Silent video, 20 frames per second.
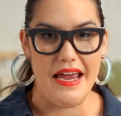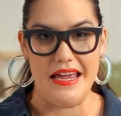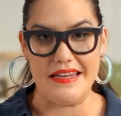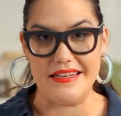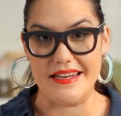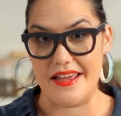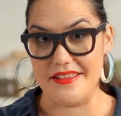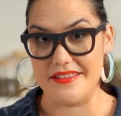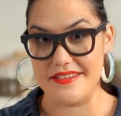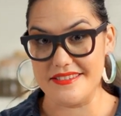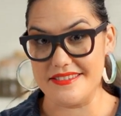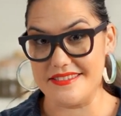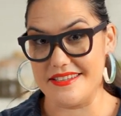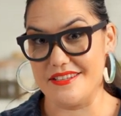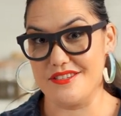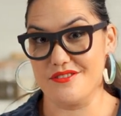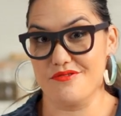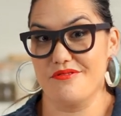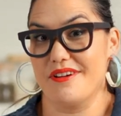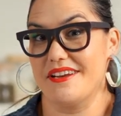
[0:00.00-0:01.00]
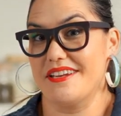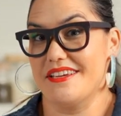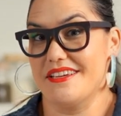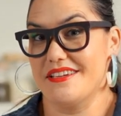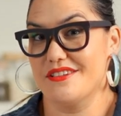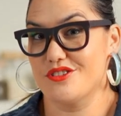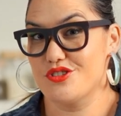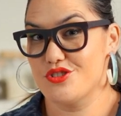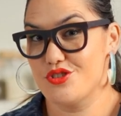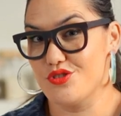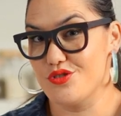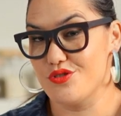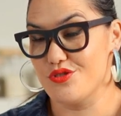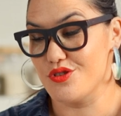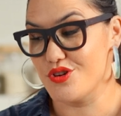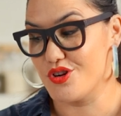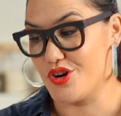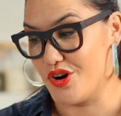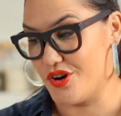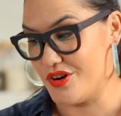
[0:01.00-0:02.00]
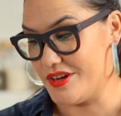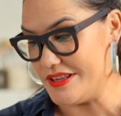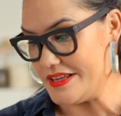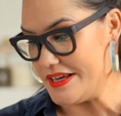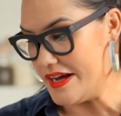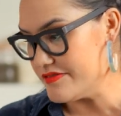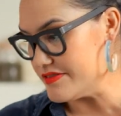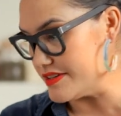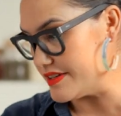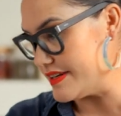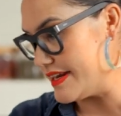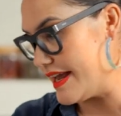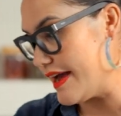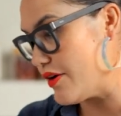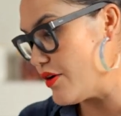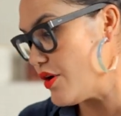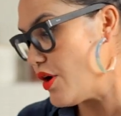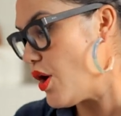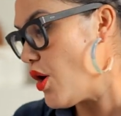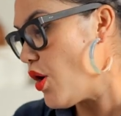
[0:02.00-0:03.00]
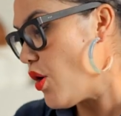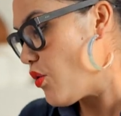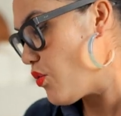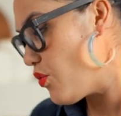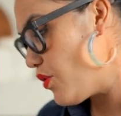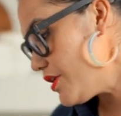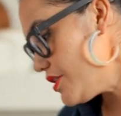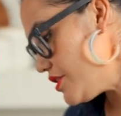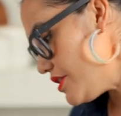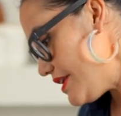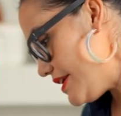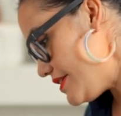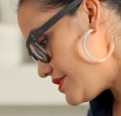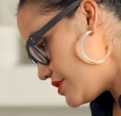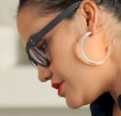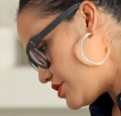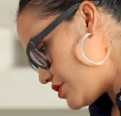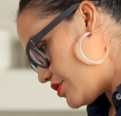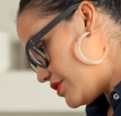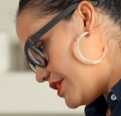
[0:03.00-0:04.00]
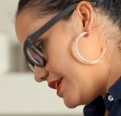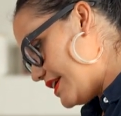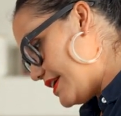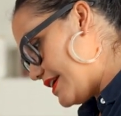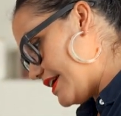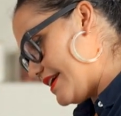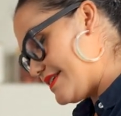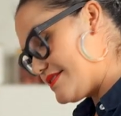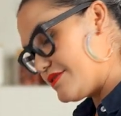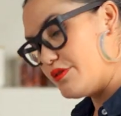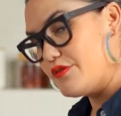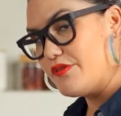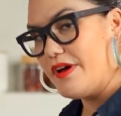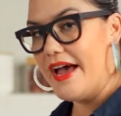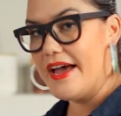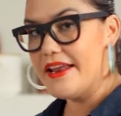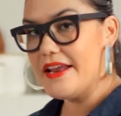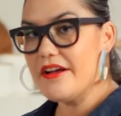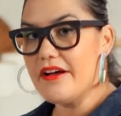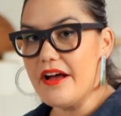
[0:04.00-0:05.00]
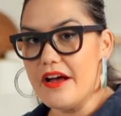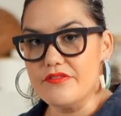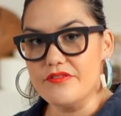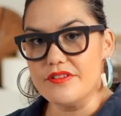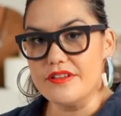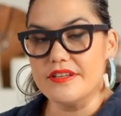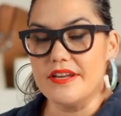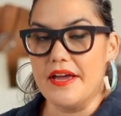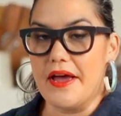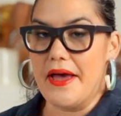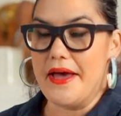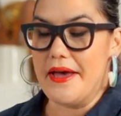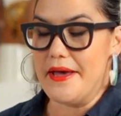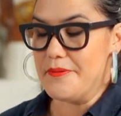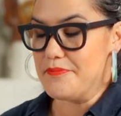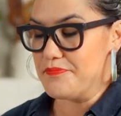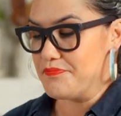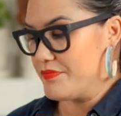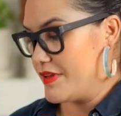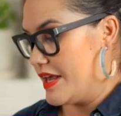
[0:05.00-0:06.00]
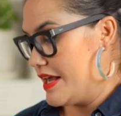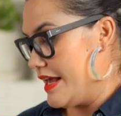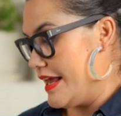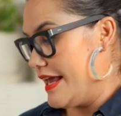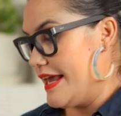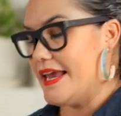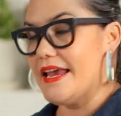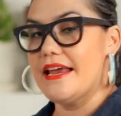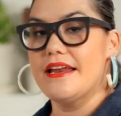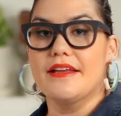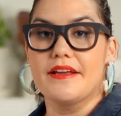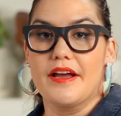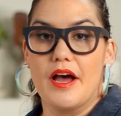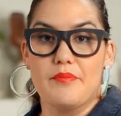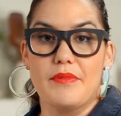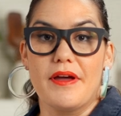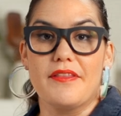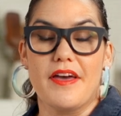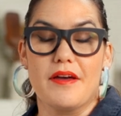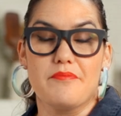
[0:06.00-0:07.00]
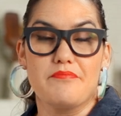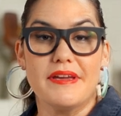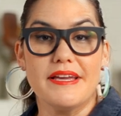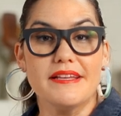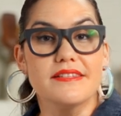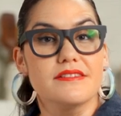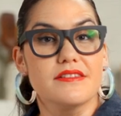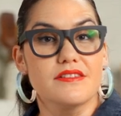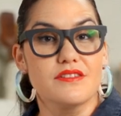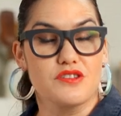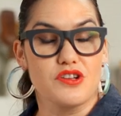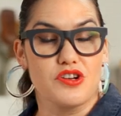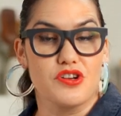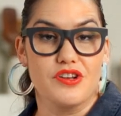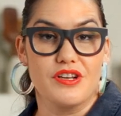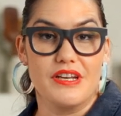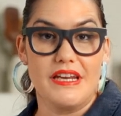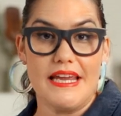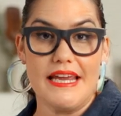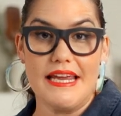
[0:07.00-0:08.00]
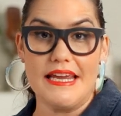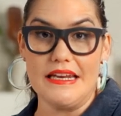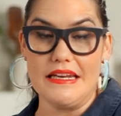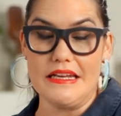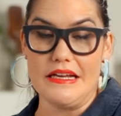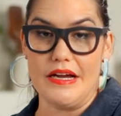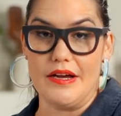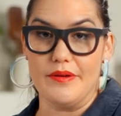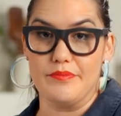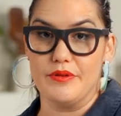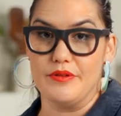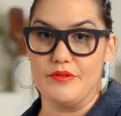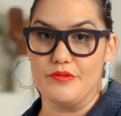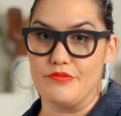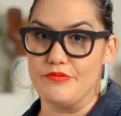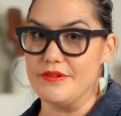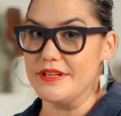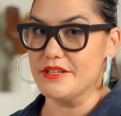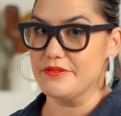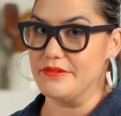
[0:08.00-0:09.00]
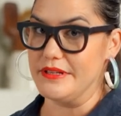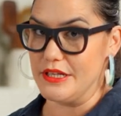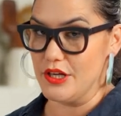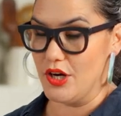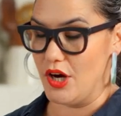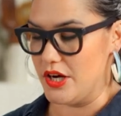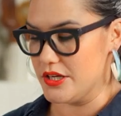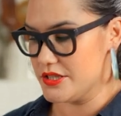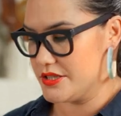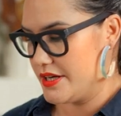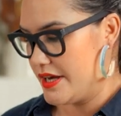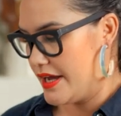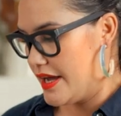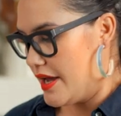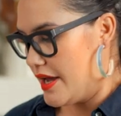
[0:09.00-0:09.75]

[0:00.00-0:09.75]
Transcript: And now this is ready to go in the oven. Now, what you need to do here is that we've had our oven um, heating up and that pizza stone heating up really, really hot.